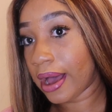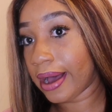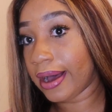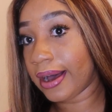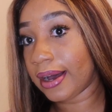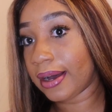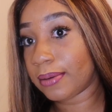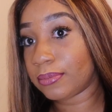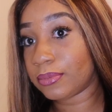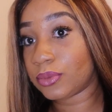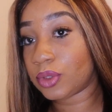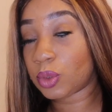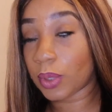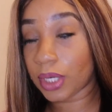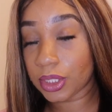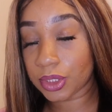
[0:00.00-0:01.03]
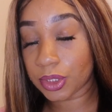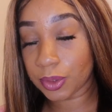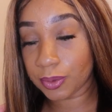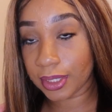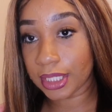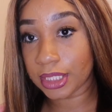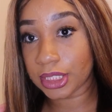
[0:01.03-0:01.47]

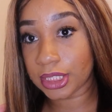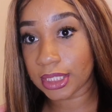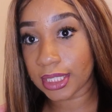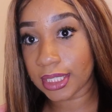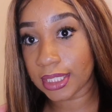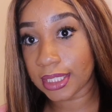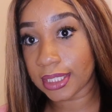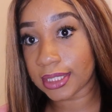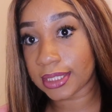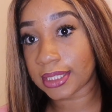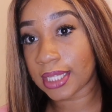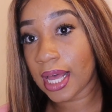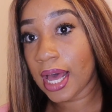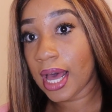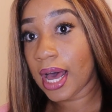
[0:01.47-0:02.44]
22 inches,